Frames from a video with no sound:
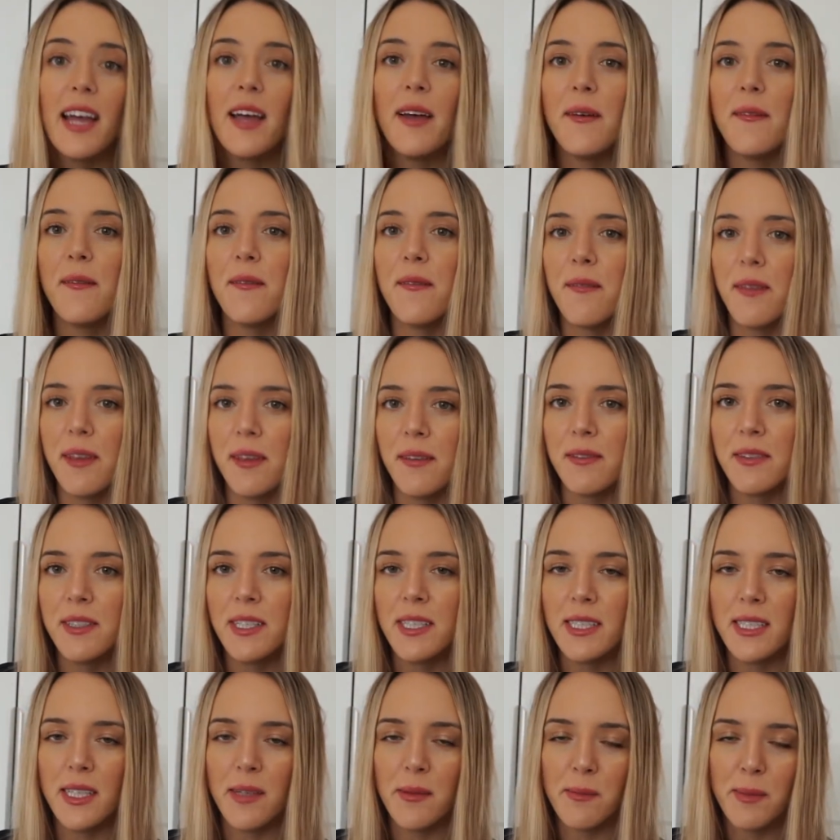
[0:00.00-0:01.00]
50
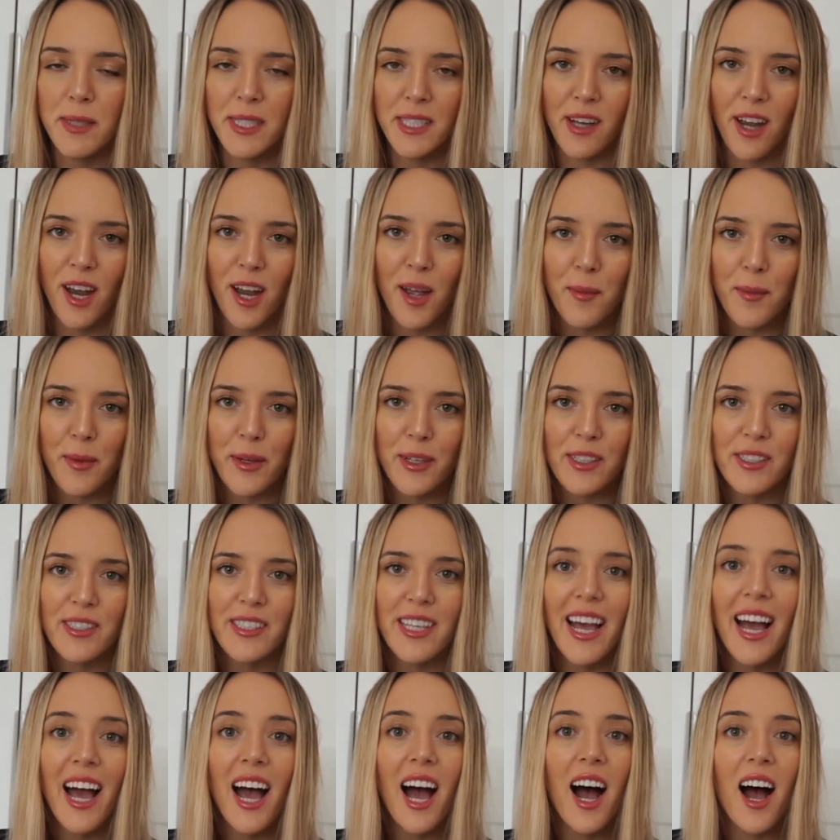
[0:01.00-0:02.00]
subscribers
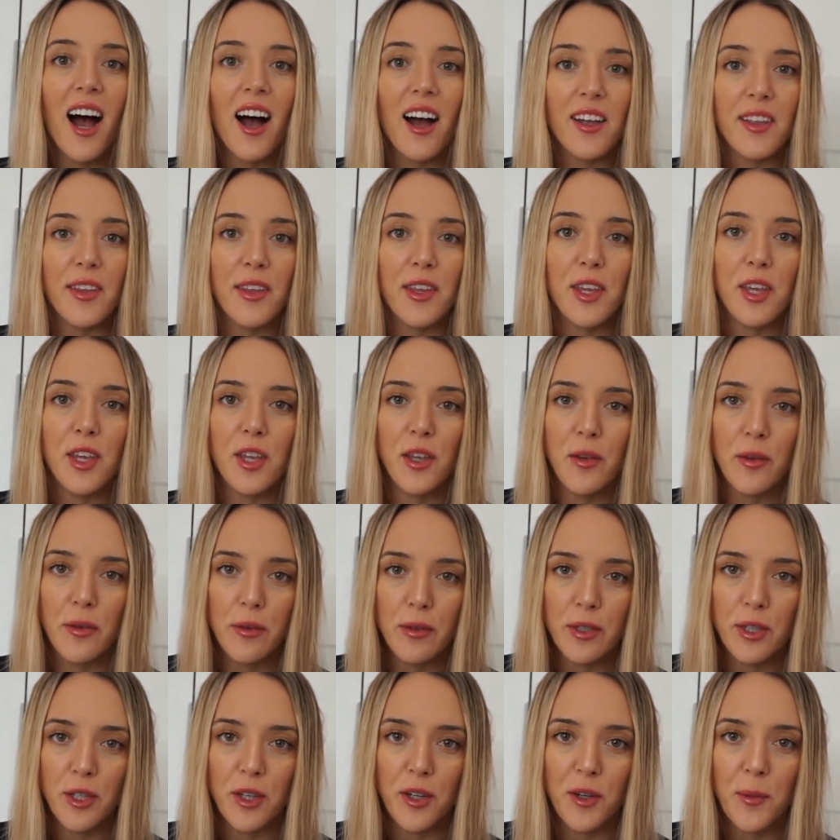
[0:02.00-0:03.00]
on
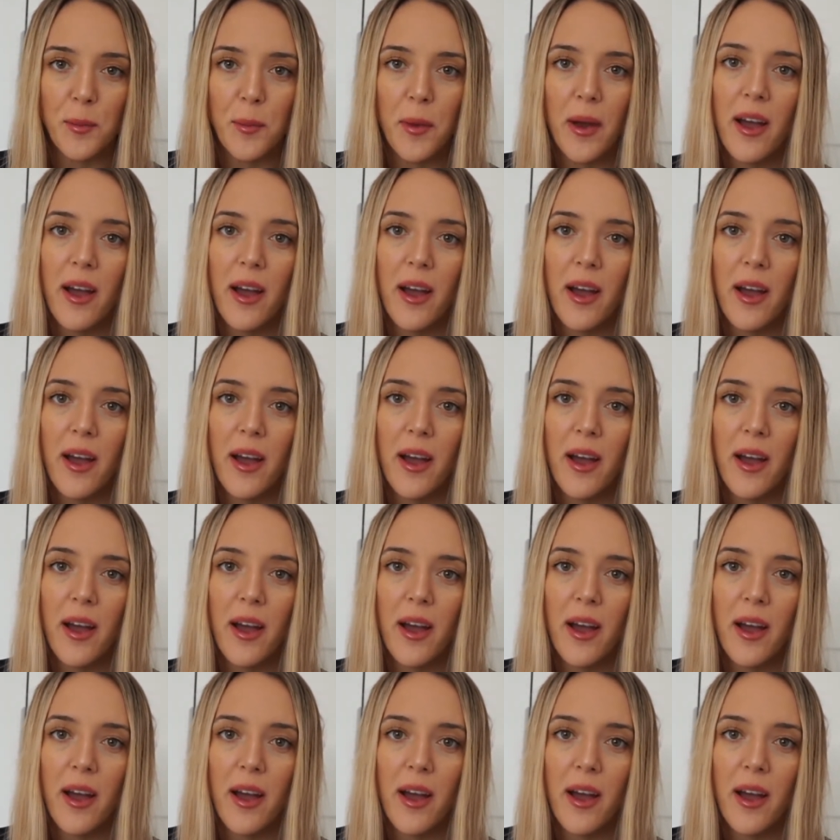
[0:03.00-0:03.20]
YouTube.